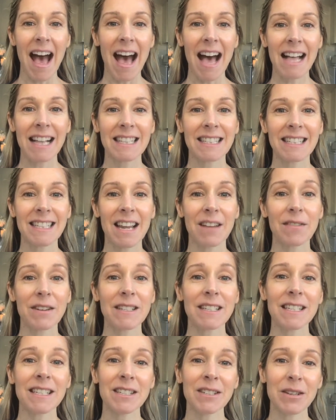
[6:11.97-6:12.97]
And if
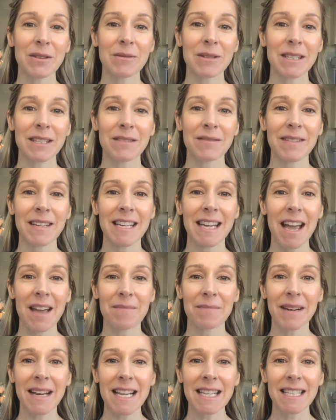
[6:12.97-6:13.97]
you did enjoy watching the
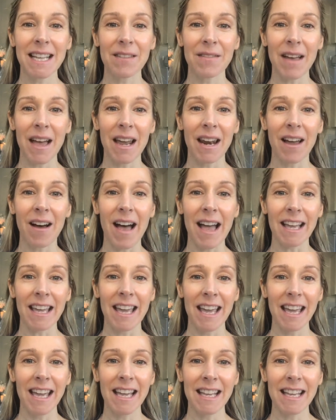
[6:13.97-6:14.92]
video, please give it a like,